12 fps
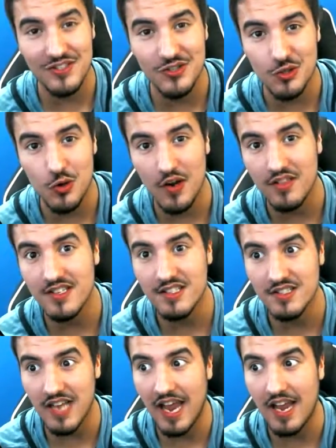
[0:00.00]
you guys enjoyed
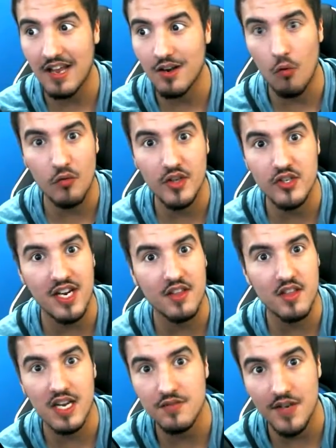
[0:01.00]
this, and hopefully you check
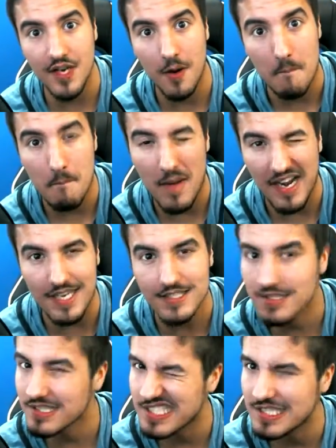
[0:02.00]
out the next video. Bye,
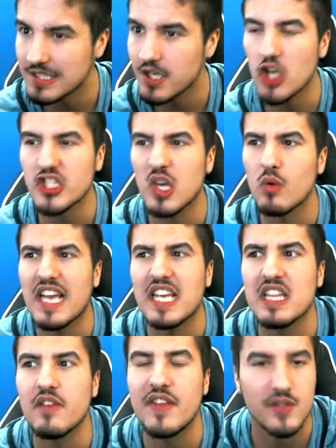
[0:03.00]
guys. Also,
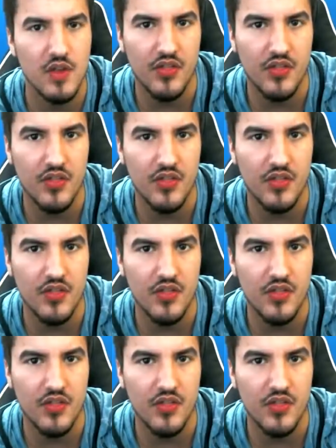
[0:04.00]
liking the video